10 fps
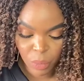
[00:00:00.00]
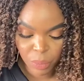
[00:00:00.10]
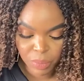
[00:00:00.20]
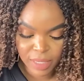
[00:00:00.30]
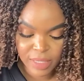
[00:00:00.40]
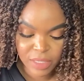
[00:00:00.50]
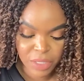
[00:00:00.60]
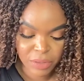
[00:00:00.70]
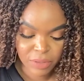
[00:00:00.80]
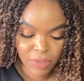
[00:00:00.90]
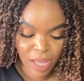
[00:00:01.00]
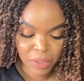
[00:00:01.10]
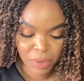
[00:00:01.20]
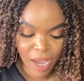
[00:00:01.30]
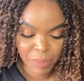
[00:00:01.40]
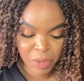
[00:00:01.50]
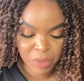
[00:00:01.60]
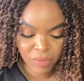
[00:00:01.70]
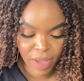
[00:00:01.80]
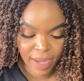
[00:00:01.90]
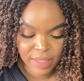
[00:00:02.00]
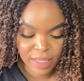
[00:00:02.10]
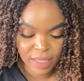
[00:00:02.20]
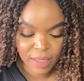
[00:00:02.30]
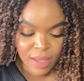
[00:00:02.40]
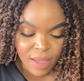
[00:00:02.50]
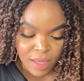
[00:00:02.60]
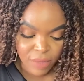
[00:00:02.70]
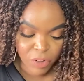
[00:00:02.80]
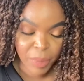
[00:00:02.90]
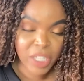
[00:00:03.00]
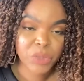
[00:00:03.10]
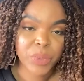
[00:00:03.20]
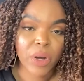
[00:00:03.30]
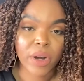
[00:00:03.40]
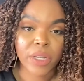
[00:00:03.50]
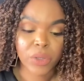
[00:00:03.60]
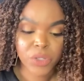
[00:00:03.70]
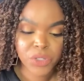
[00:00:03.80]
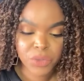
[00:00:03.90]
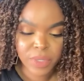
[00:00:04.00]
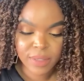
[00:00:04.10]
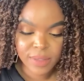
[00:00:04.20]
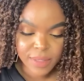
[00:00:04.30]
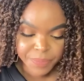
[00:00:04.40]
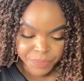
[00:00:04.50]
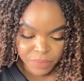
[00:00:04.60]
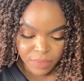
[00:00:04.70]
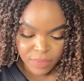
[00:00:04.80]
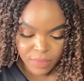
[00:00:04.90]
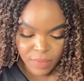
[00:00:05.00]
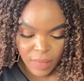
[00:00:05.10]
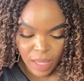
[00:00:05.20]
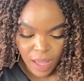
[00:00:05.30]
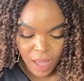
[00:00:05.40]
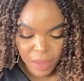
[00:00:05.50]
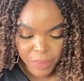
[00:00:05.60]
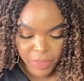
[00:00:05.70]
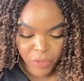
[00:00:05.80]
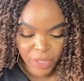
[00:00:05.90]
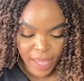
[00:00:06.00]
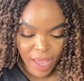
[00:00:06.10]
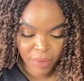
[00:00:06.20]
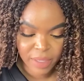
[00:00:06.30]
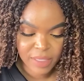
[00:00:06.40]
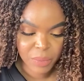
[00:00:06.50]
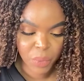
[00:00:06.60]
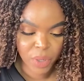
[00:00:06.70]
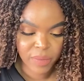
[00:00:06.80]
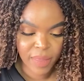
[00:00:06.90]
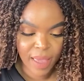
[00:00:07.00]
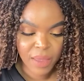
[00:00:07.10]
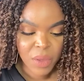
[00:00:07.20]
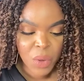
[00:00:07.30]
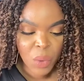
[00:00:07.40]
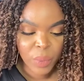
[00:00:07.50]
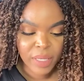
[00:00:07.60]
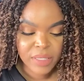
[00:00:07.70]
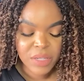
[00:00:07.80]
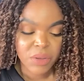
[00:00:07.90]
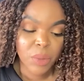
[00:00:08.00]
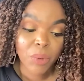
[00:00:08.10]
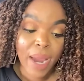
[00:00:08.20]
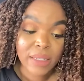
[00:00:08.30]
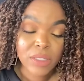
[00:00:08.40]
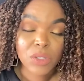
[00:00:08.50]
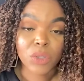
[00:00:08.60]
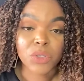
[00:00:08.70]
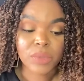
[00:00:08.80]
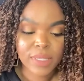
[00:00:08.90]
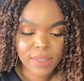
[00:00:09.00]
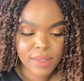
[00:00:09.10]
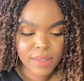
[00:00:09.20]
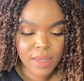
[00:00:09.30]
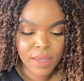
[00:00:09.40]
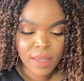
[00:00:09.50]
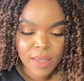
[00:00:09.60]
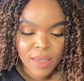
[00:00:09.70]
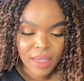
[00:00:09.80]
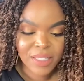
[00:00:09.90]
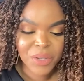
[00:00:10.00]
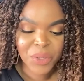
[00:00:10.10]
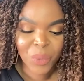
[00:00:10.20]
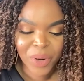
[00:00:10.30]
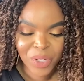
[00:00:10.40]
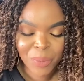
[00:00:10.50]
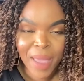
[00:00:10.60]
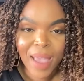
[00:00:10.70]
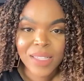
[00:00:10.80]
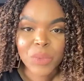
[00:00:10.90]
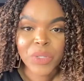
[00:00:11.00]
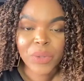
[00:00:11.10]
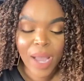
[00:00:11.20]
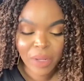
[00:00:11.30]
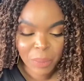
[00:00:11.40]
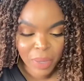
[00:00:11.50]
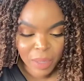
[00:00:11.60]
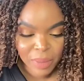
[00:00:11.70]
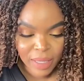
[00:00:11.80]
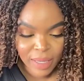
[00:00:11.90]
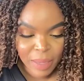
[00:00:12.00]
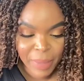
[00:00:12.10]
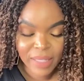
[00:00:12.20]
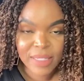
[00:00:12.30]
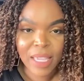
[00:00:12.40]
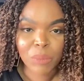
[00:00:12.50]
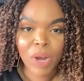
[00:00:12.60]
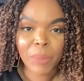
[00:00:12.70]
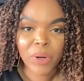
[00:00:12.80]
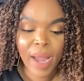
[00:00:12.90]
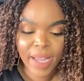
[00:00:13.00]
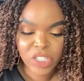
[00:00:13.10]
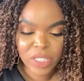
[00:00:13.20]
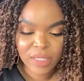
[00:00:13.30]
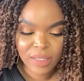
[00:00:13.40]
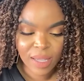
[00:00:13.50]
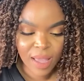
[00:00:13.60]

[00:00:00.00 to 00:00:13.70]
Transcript: Please continue to follow Compton Unified to get information regarding your students. For now, it is important that we continue to practice social distancing, continue to wear your mask when you're out in public, and maintain proper hygiene.